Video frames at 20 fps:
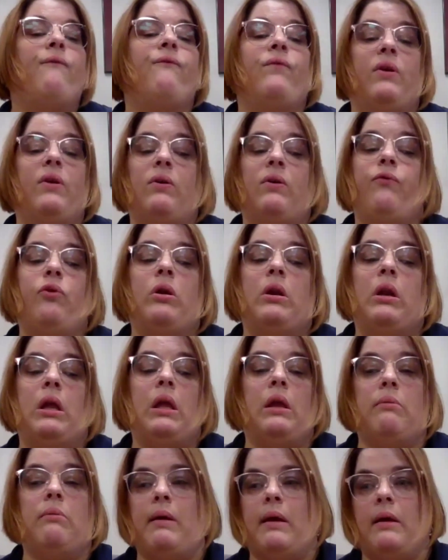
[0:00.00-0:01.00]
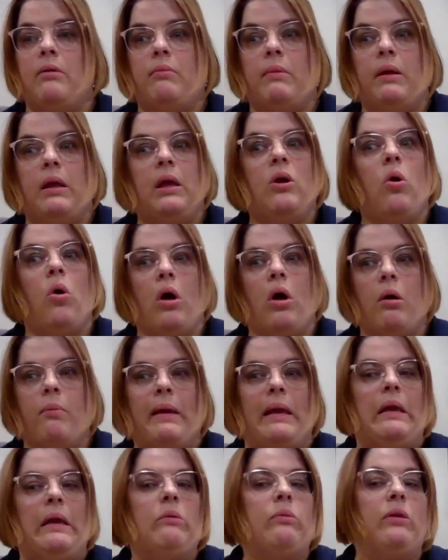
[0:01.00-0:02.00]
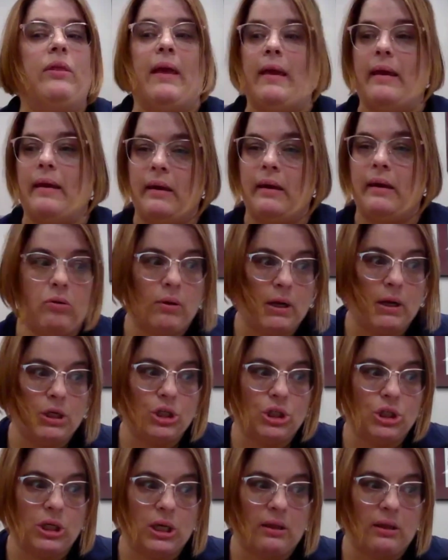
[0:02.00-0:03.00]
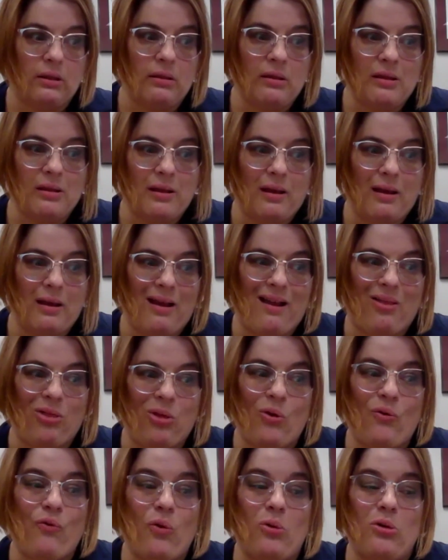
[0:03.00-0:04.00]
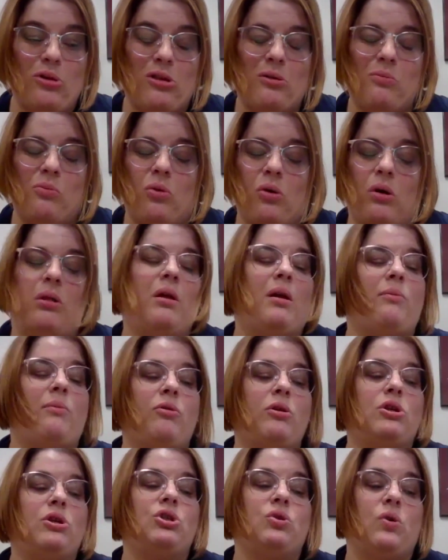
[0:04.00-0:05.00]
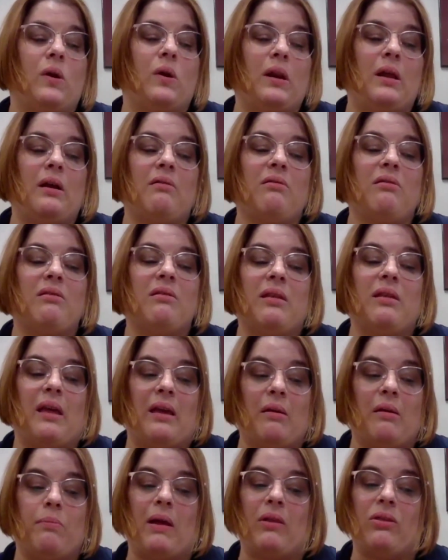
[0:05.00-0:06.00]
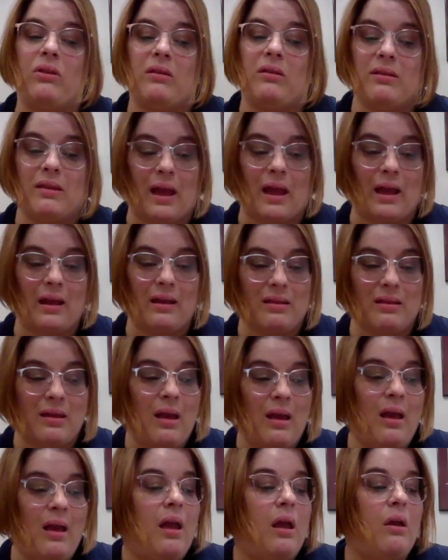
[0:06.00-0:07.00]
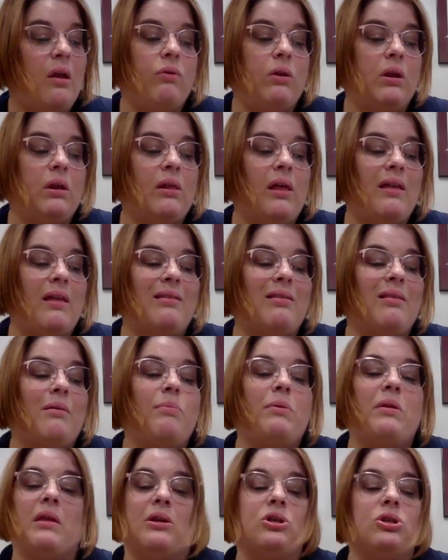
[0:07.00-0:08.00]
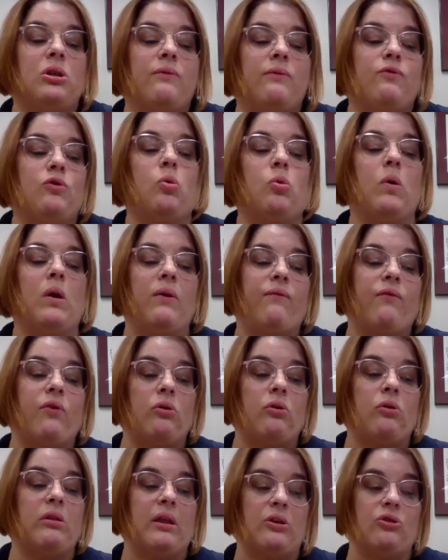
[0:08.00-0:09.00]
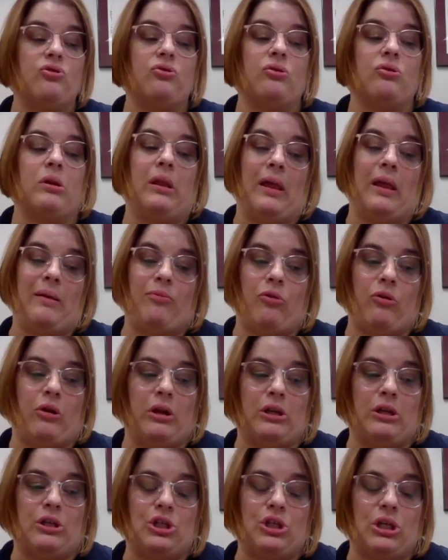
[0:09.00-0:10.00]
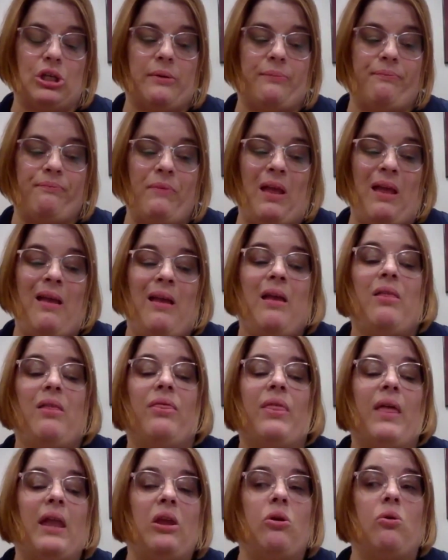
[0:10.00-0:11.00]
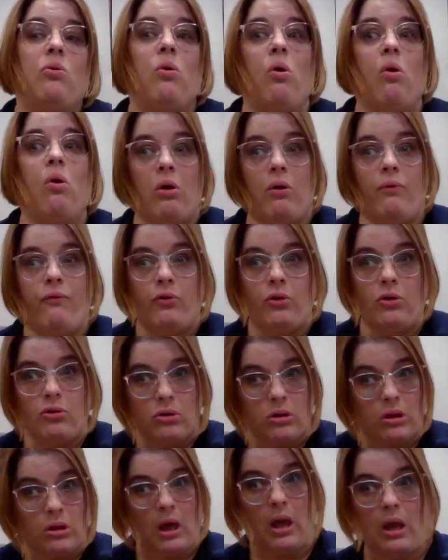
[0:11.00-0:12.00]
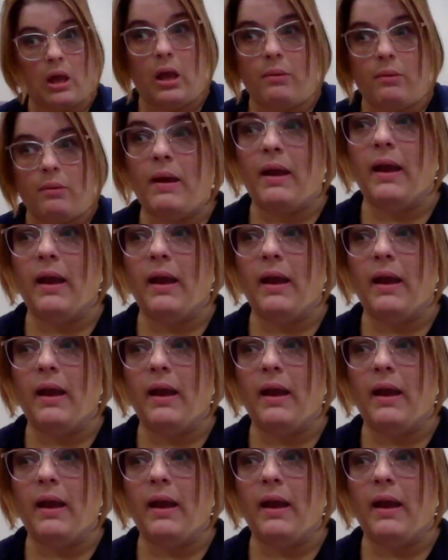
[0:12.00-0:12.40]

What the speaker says: Feel free to email me, call me with any questions. I look forward to more libraries joining us and taking back the stacks and realizing the potential of 21st century librarianship. Thank you all for your time.